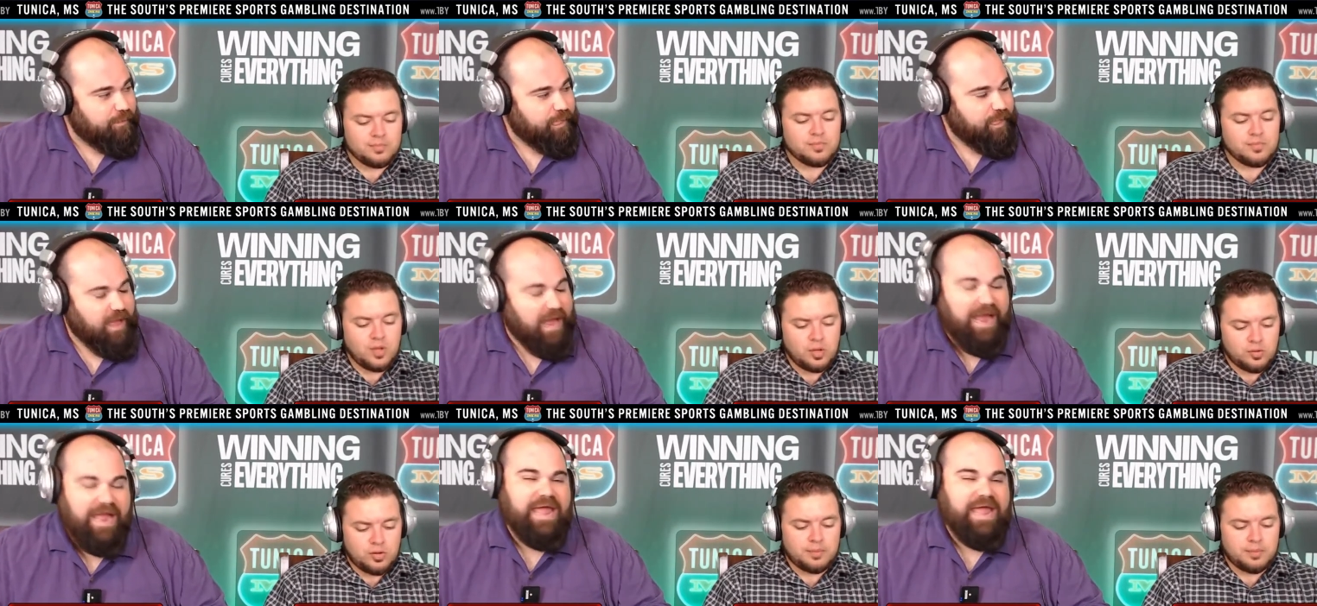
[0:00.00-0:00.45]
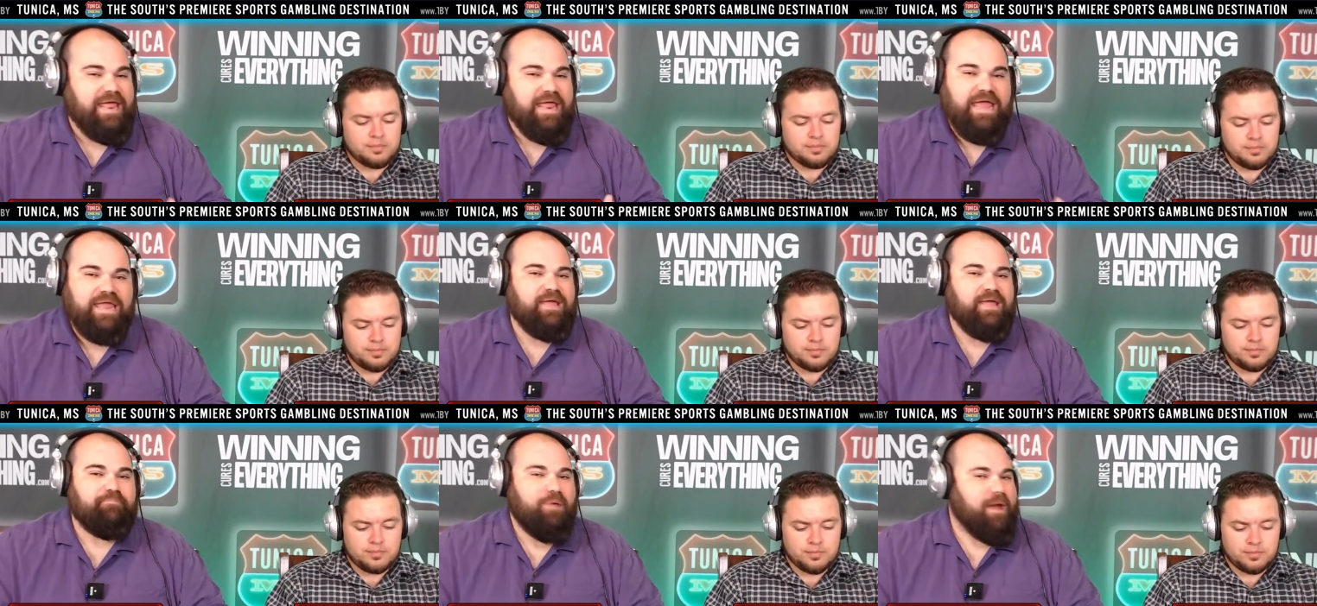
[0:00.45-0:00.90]
Speaker 1: Okay. I, and
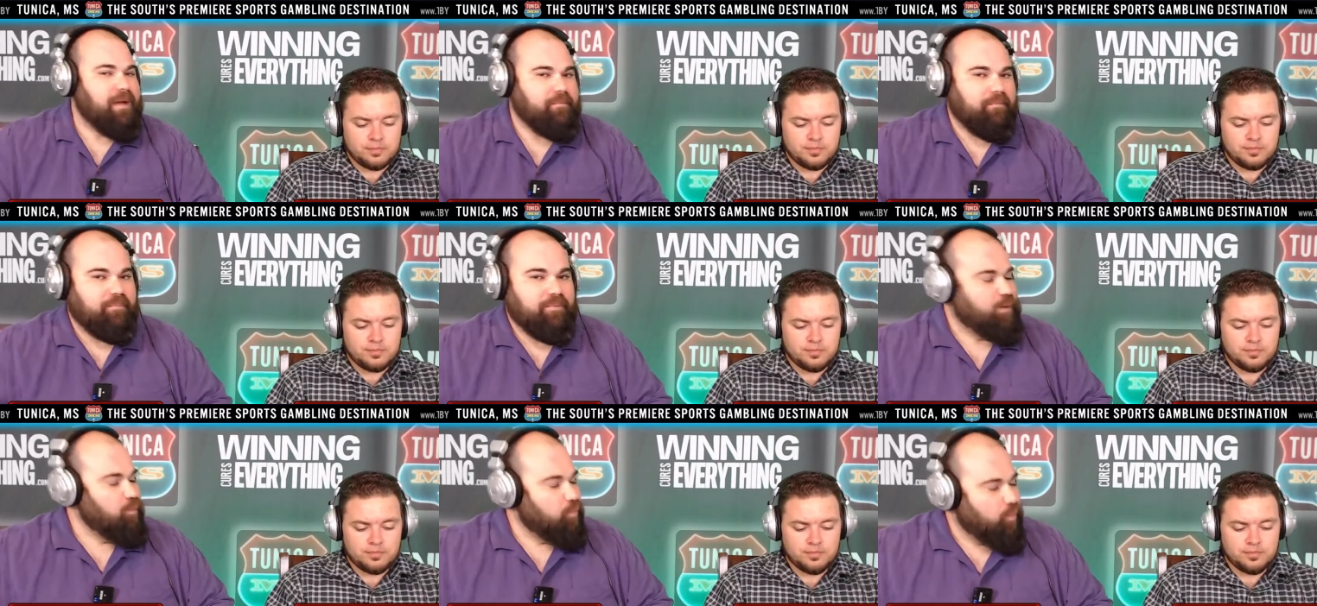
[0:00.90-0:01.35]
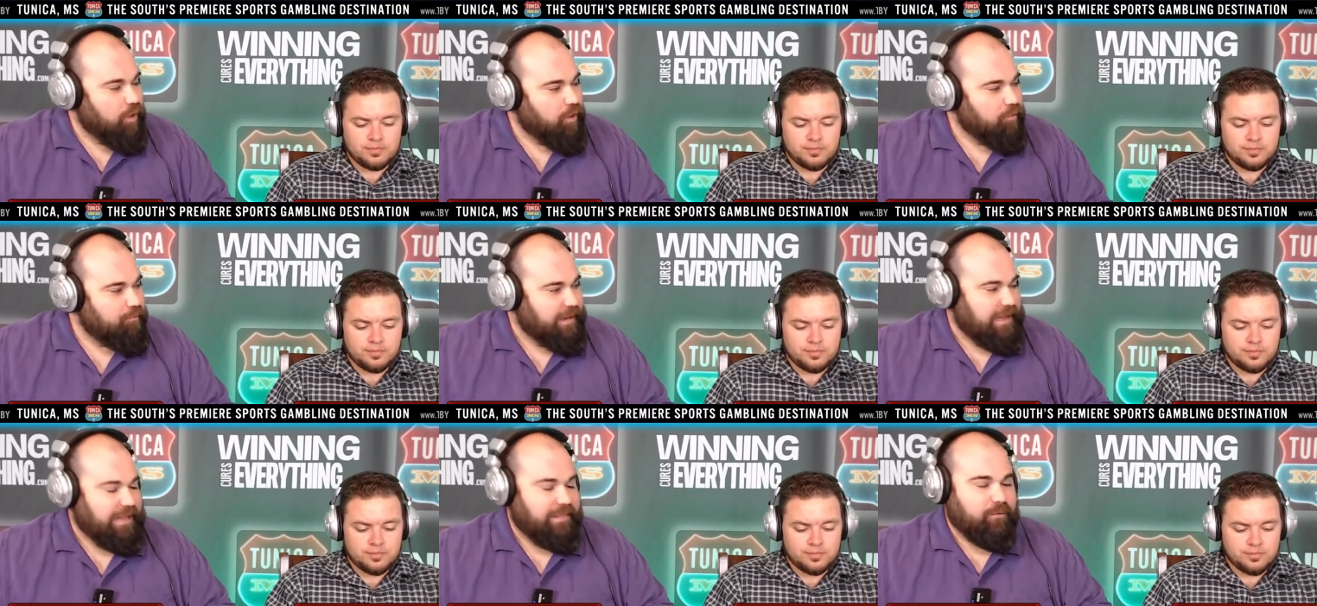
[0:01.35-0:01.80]
they probably won't.
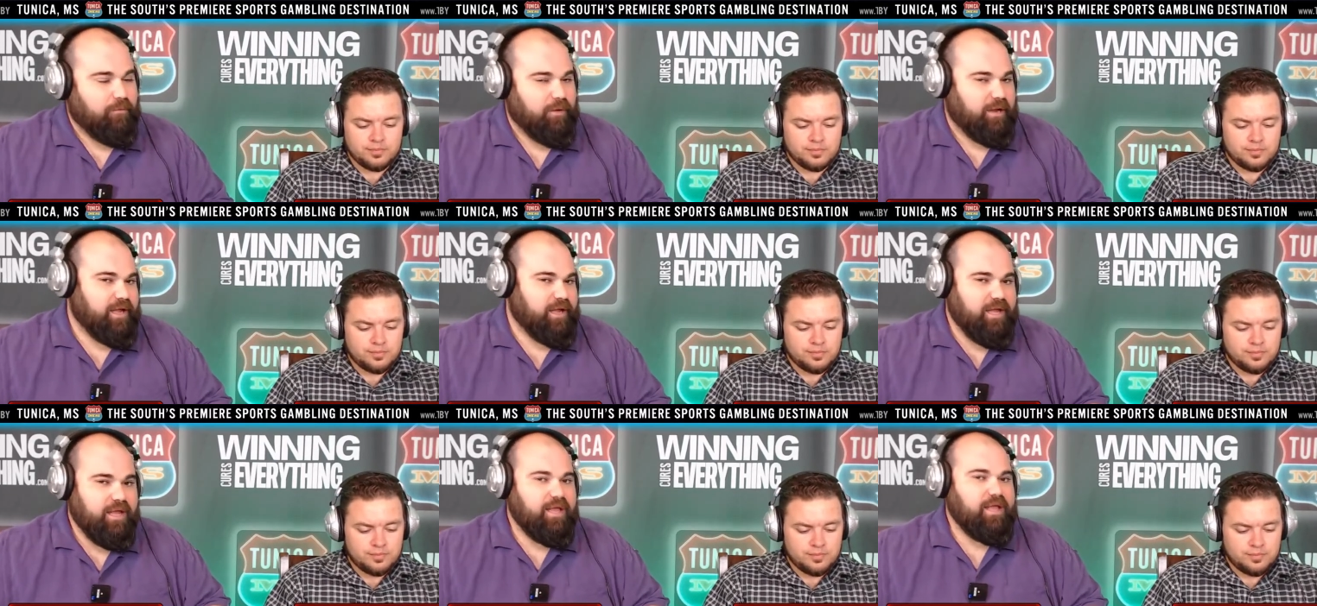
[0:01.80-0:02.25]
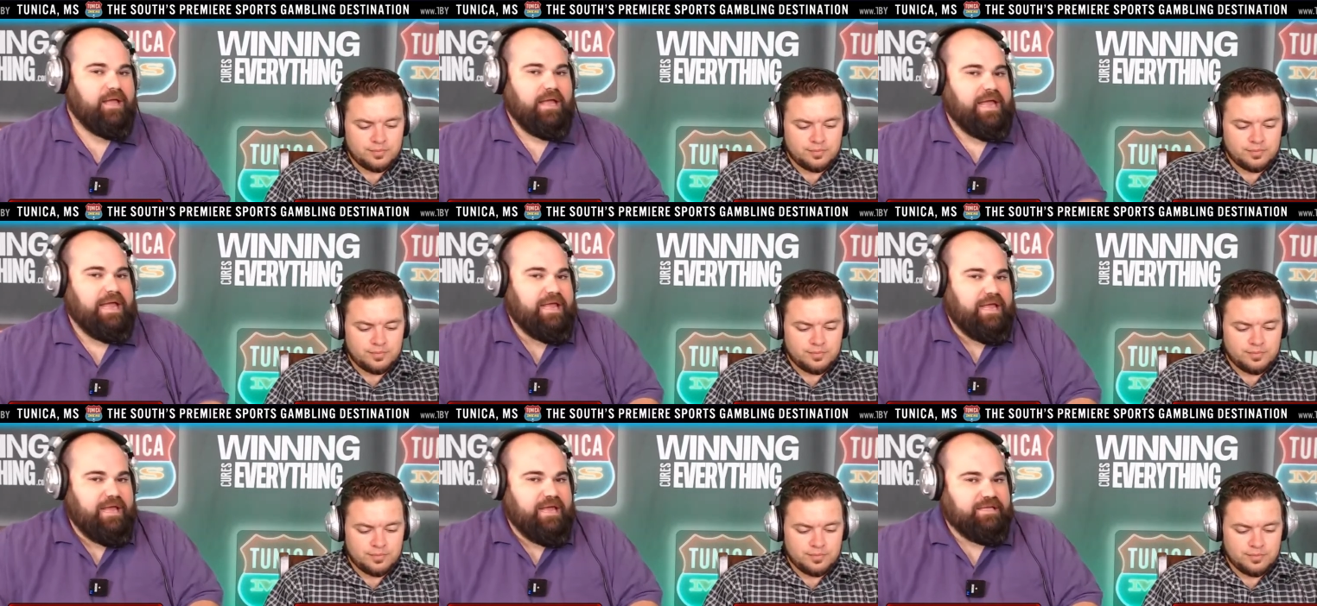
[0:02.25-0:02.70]
By the way,
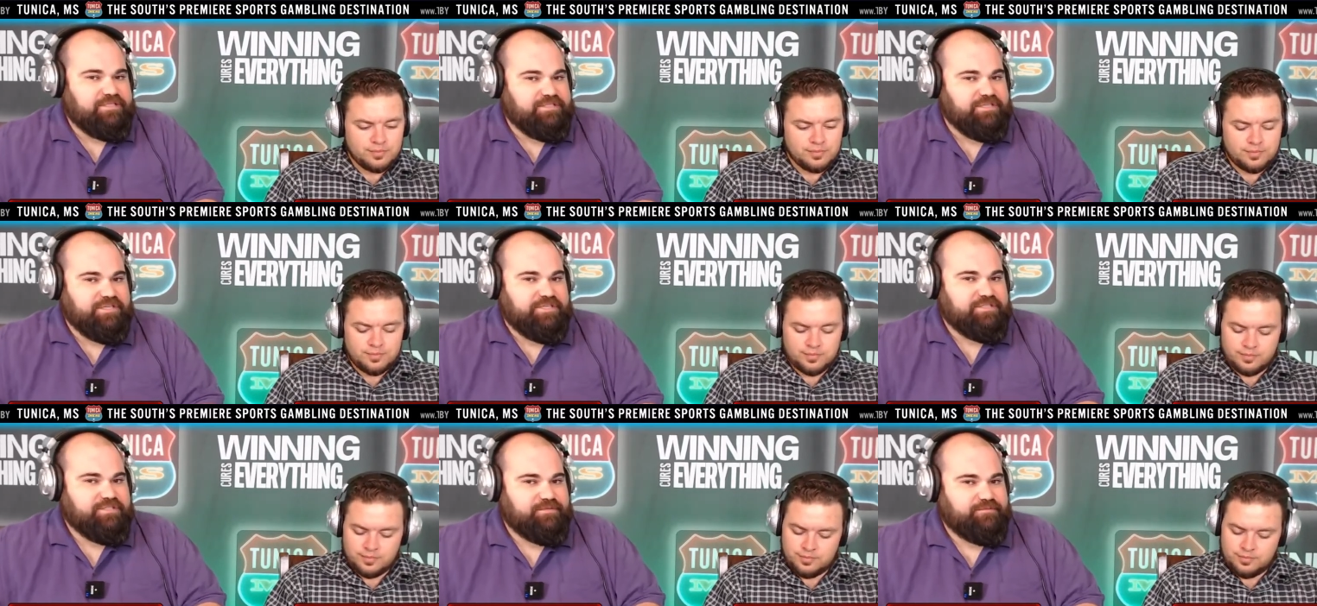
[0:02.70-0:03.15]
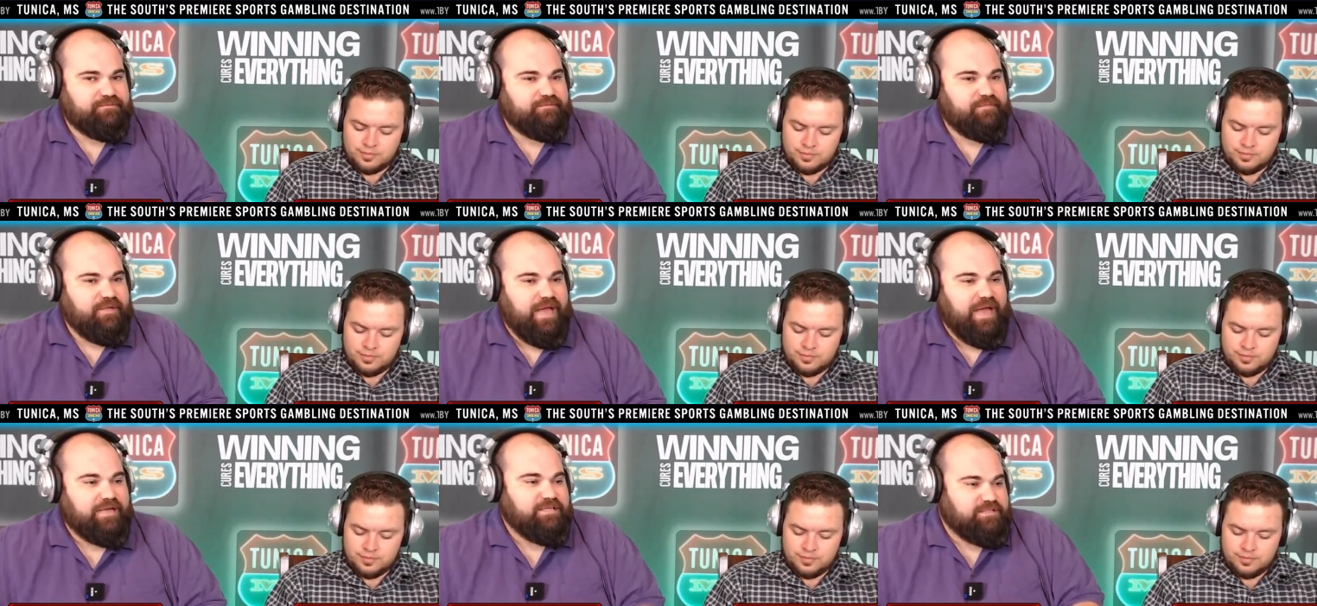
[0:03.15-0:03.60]
it, it's just
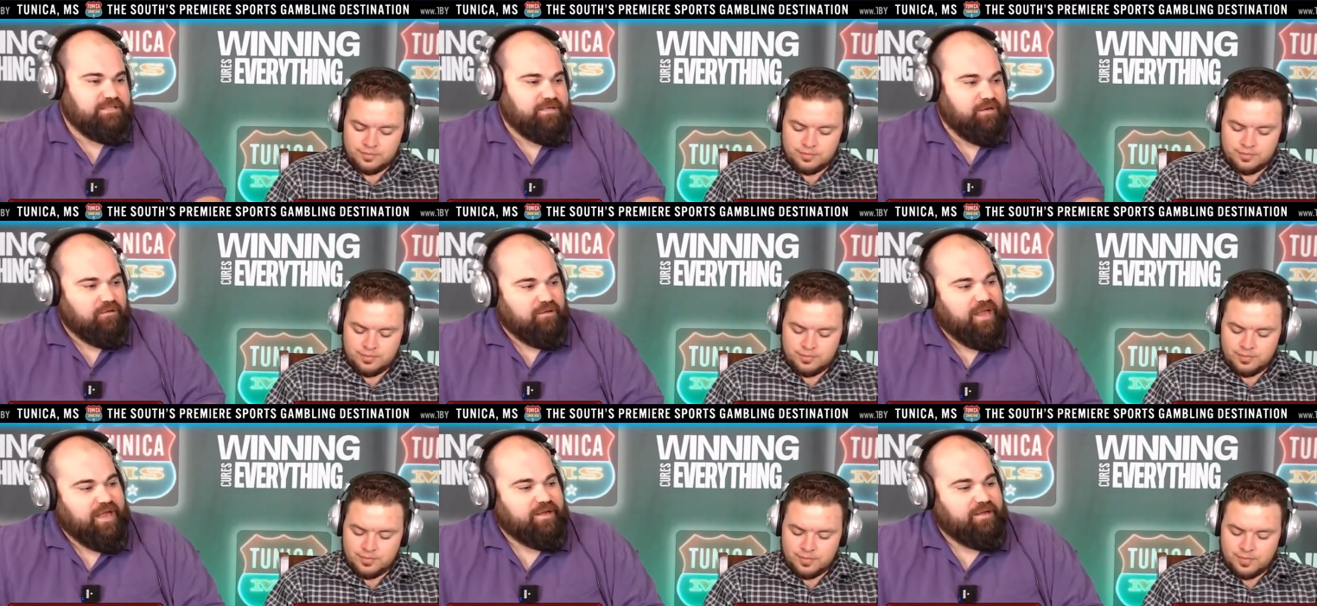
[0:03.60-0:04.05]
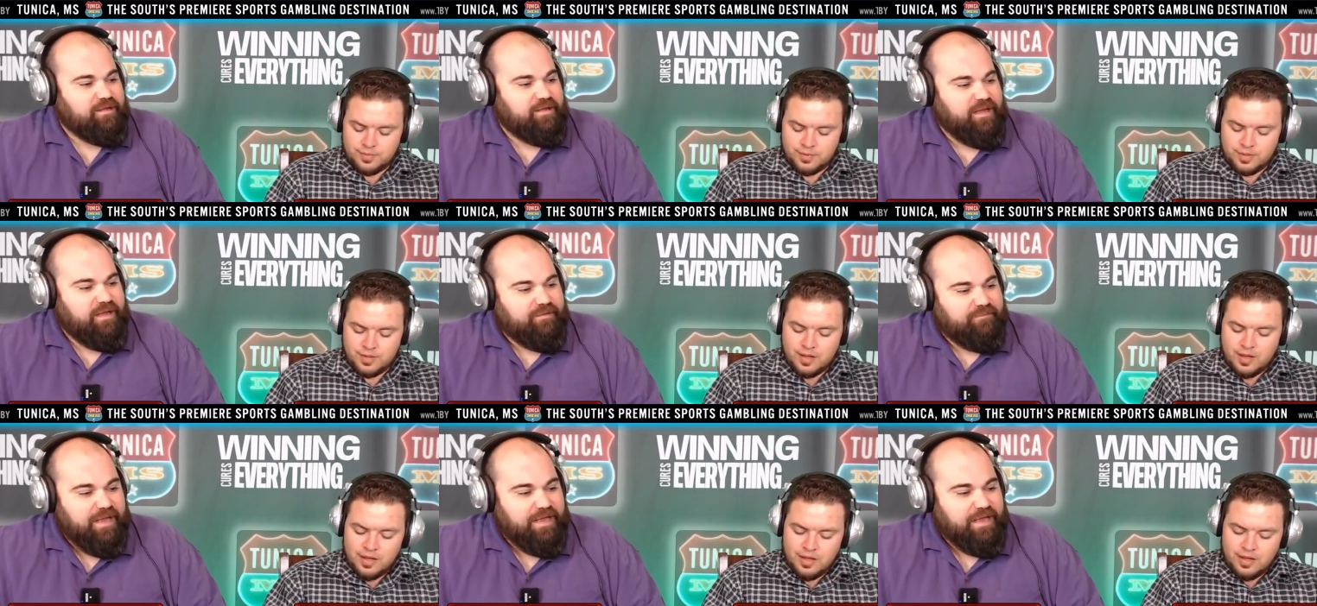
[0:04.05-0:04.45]
I just don't like. I